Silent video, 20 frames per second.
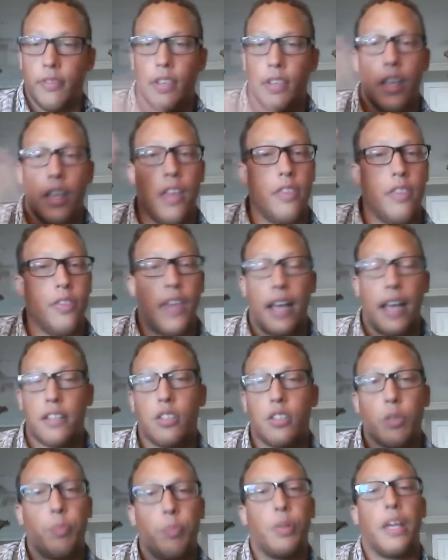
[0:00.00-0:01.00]
that's
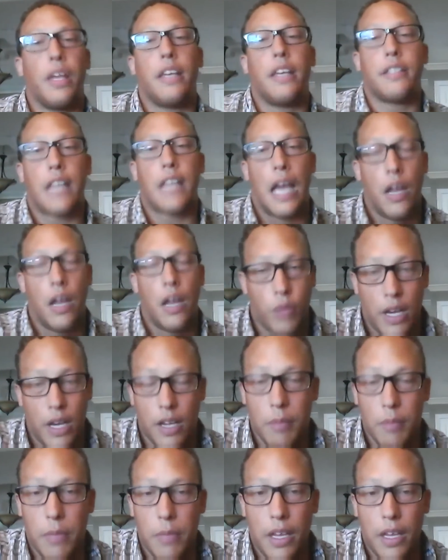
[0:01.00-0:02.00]
the place I
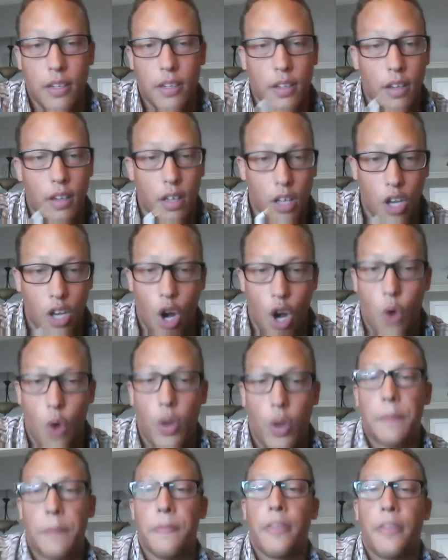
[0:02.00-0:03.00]
recommend
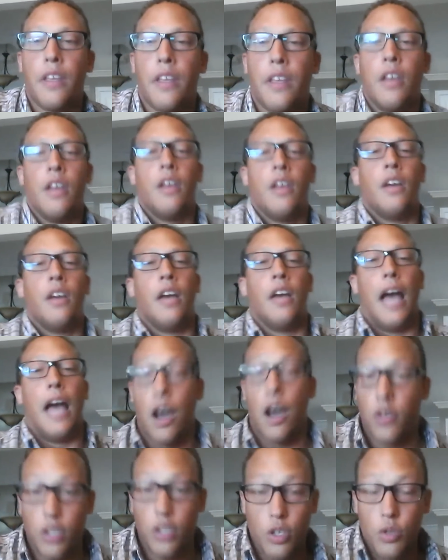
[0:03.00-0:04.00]
going. How
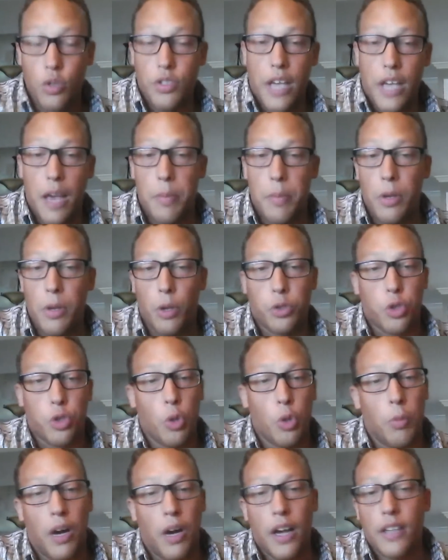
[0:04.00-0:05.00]
to use IBO
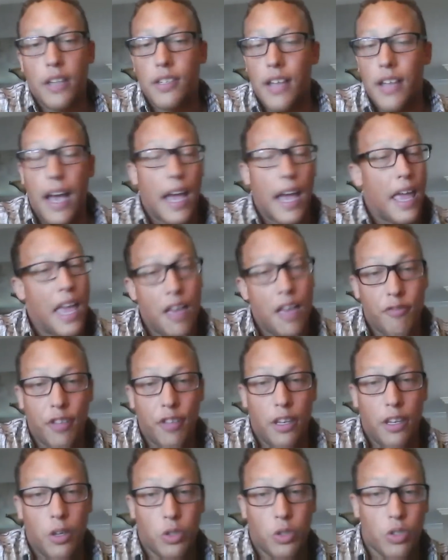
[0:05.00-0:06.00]
Toolbox. I have
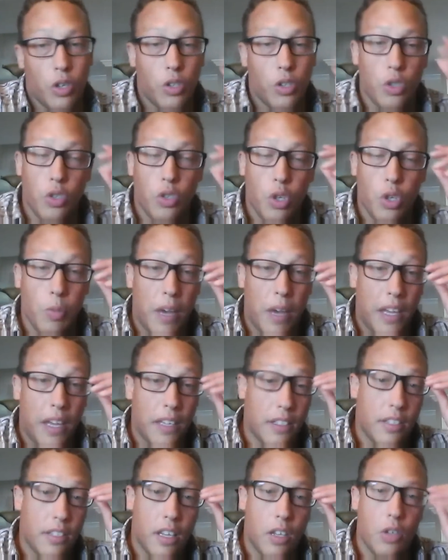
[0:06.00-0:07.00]
videos on YouTube I can
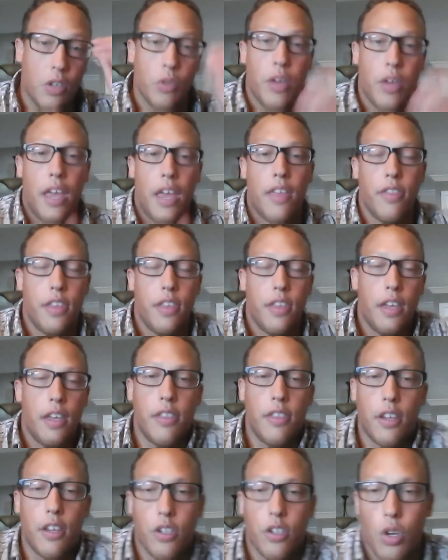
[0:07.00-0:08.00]
send you. And then
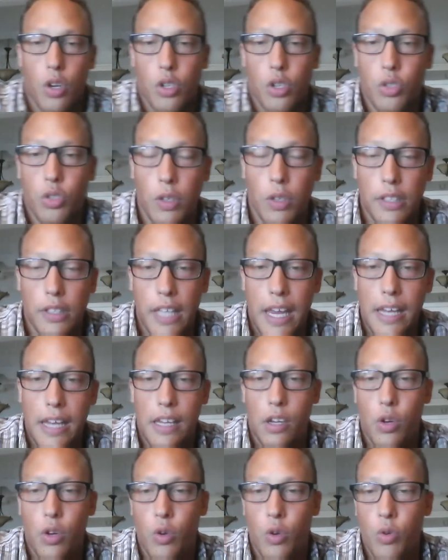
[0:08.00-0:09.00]
there's also a lady
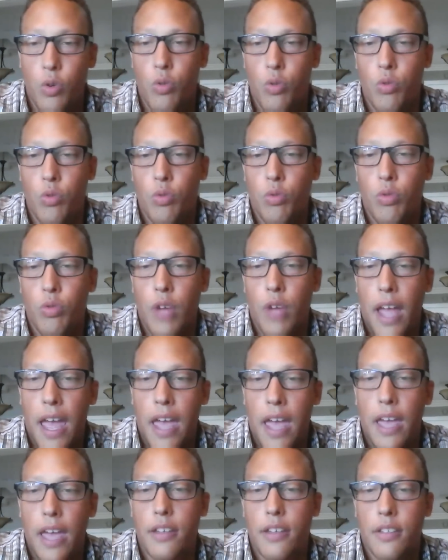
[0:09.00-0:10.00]
who
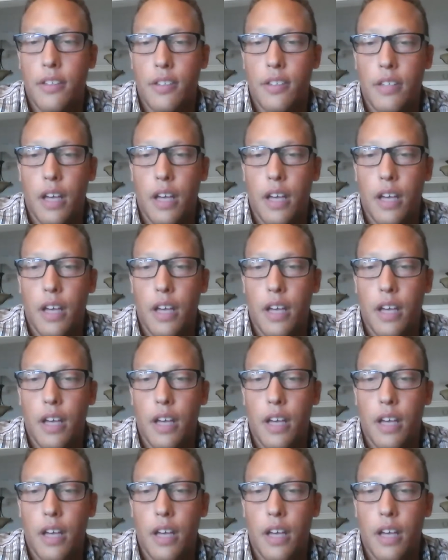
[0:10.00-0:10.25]
has,